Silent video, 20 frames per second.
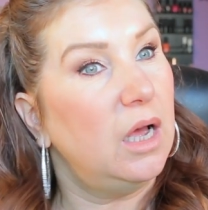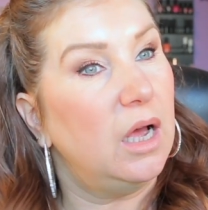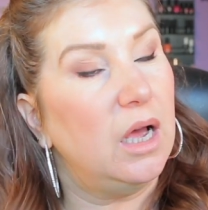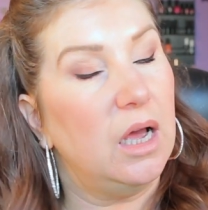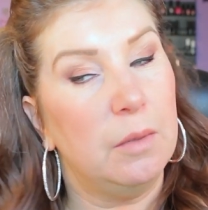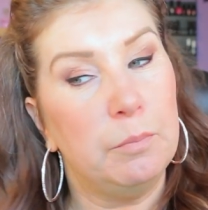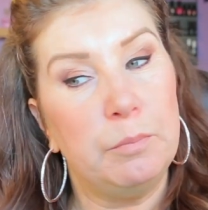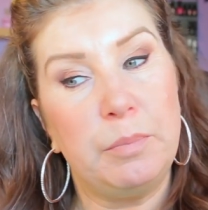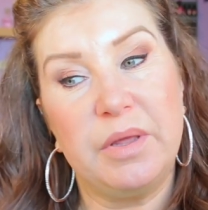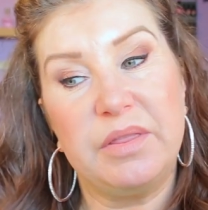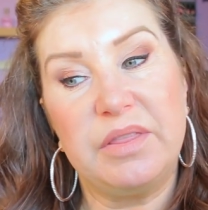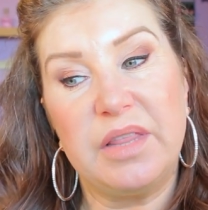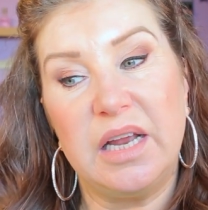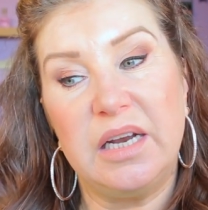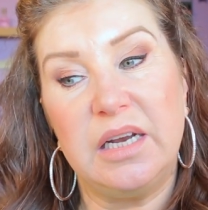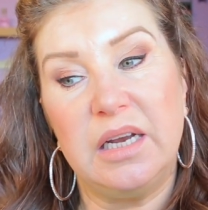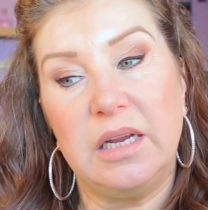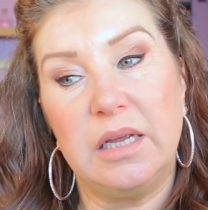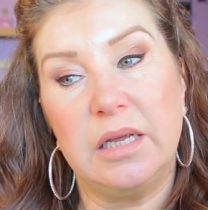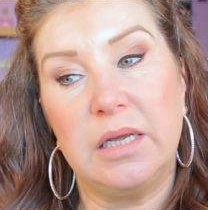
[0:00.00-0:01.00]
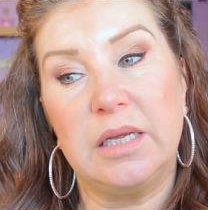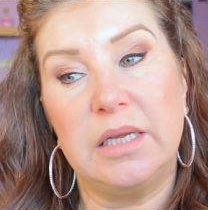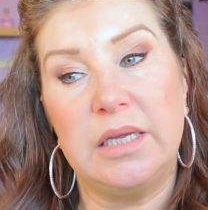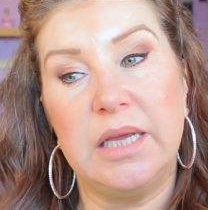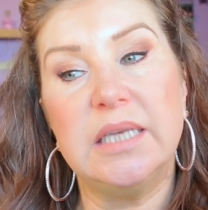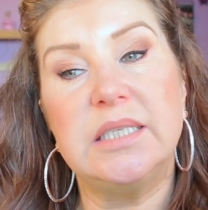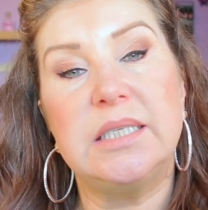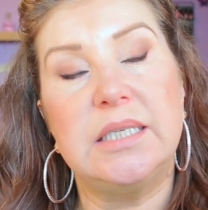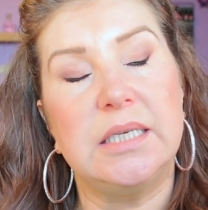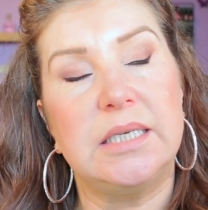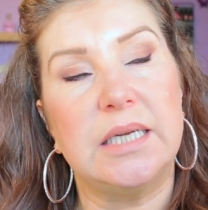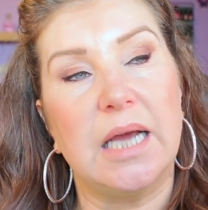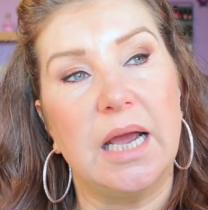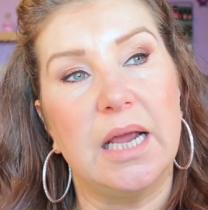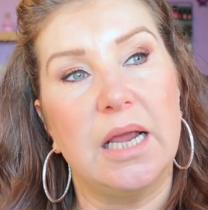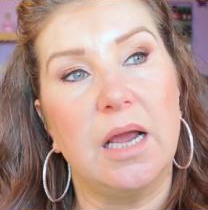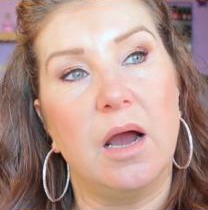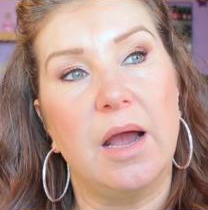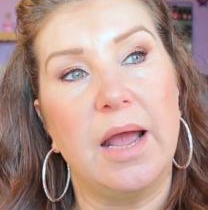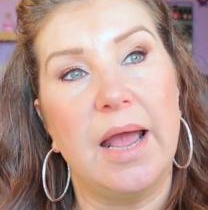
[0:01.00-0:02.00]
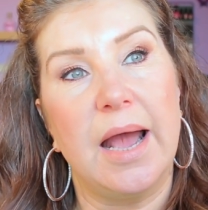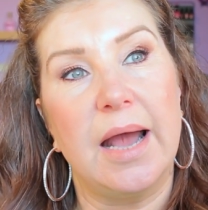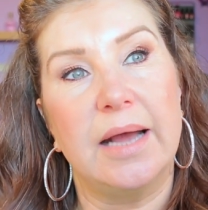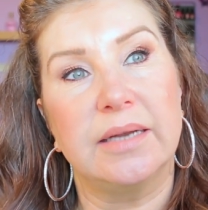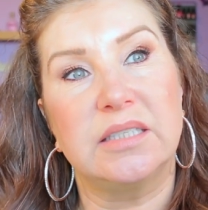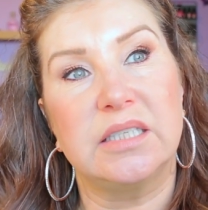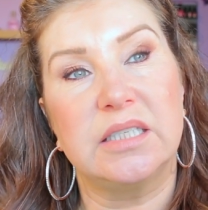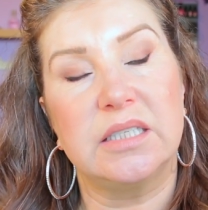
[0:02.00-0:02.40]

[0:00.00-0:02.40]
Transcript: Um, but then yesterday I had